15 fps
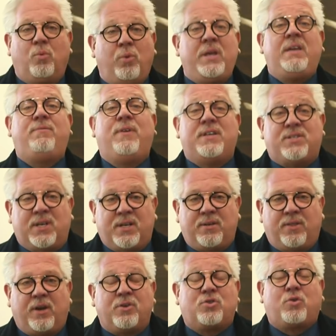
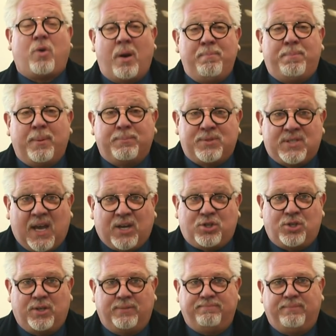revisit their Trump
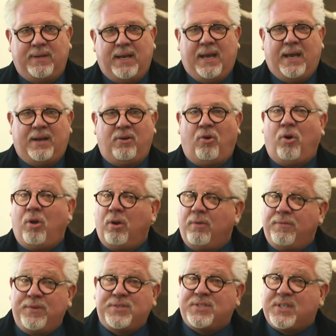obsession and all
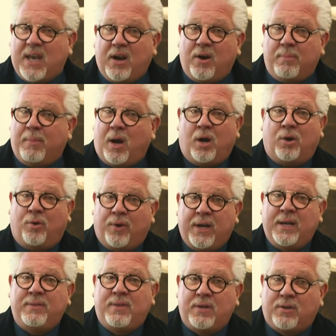of the
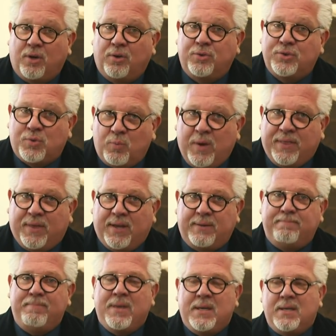scaremongering that goes with
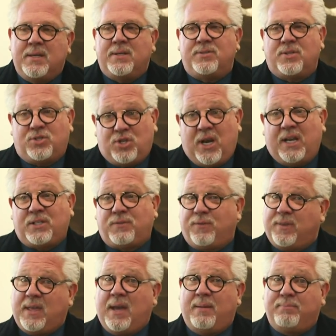it. It's a chance
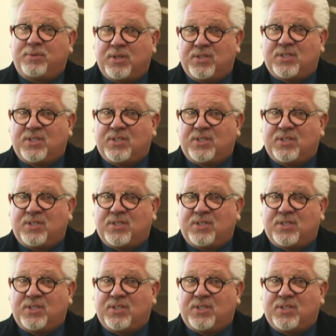for them to